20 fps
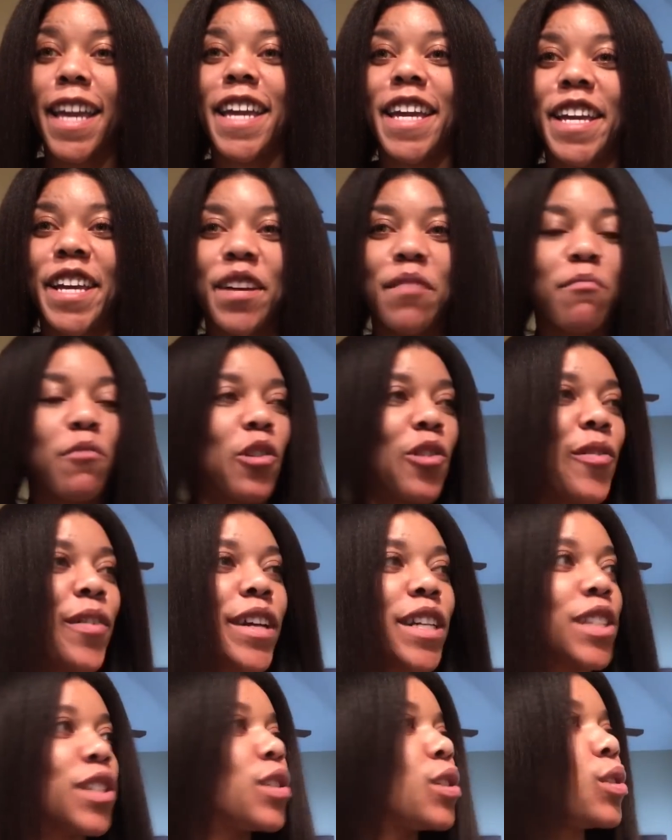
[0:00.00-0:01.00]
am
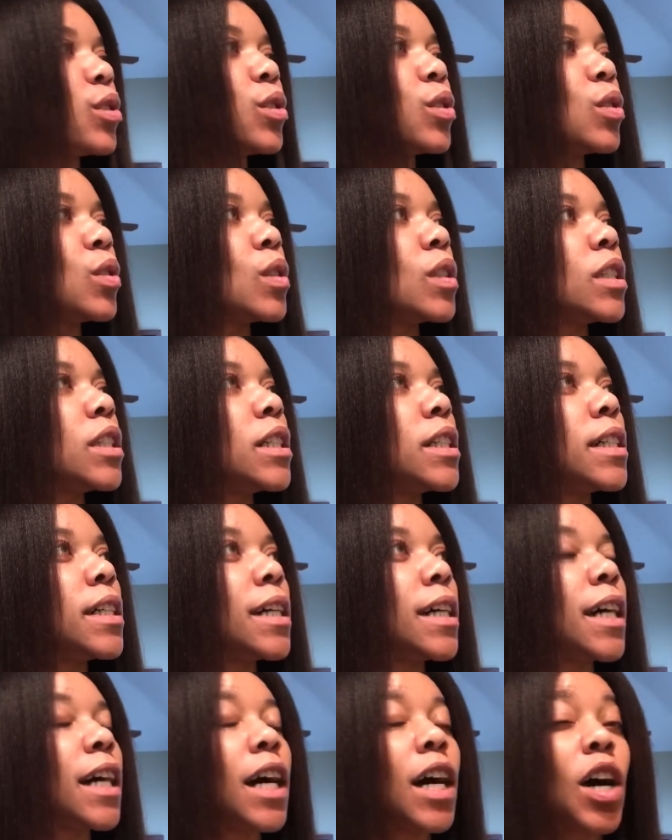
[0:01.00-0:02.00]
going to
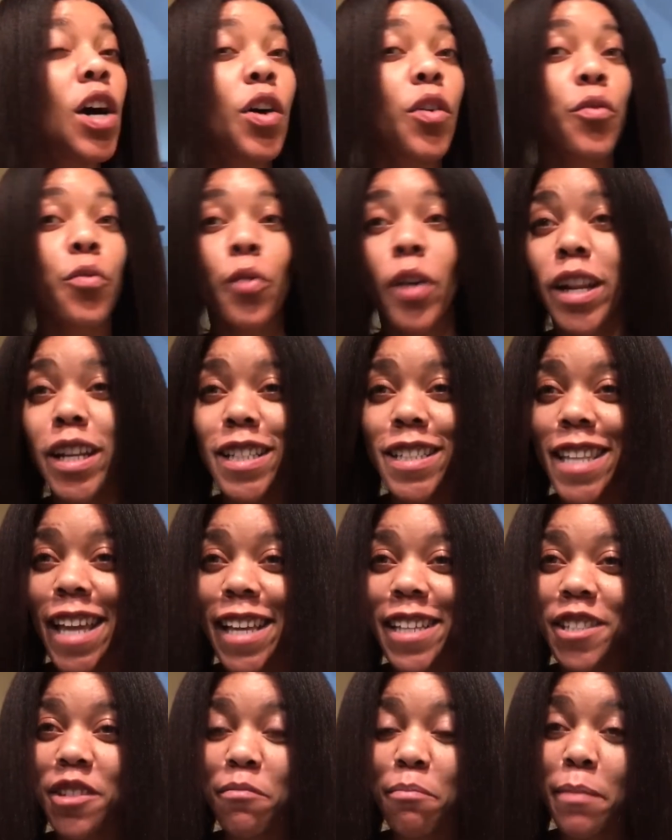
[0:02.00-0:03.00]
run and
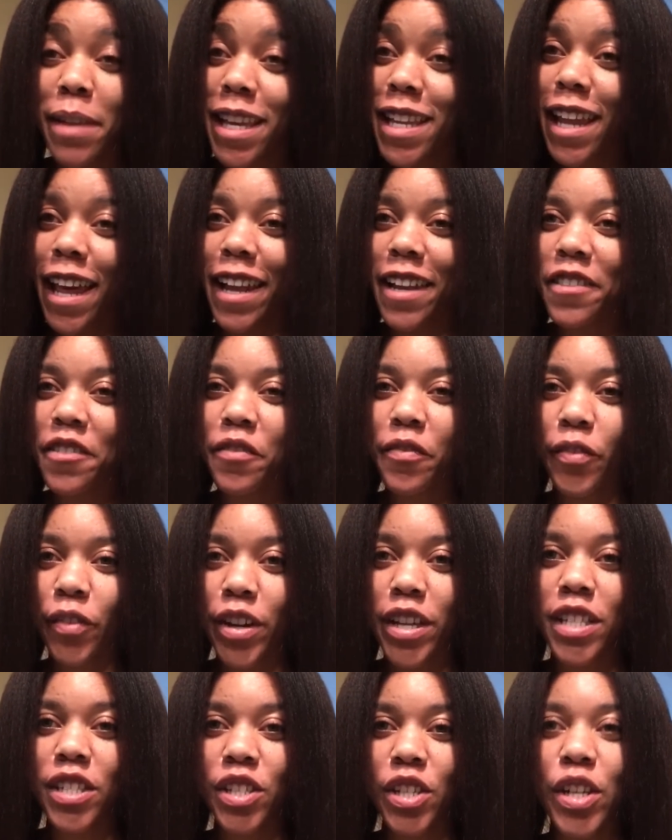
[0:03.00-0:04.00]
take some meat out of the
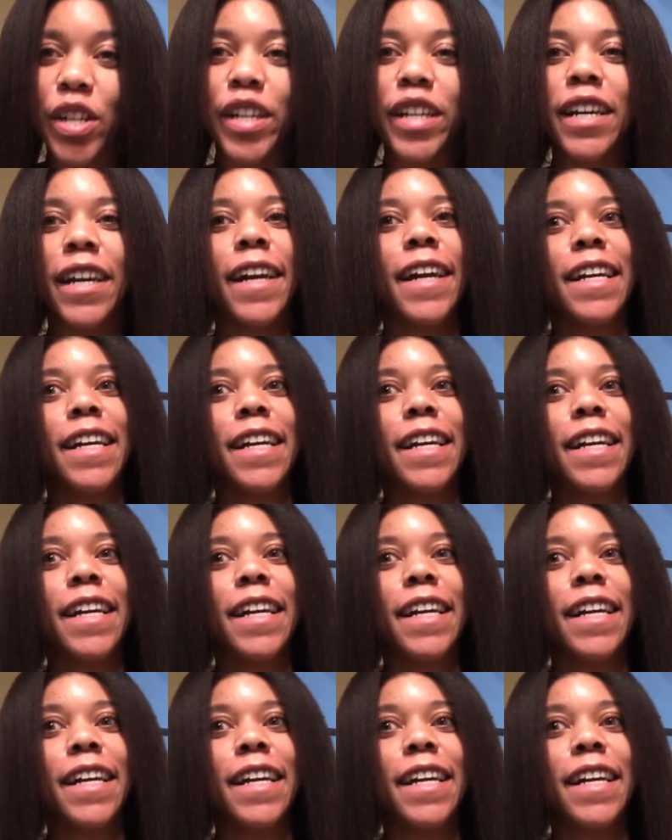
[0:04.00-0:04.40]
freezer,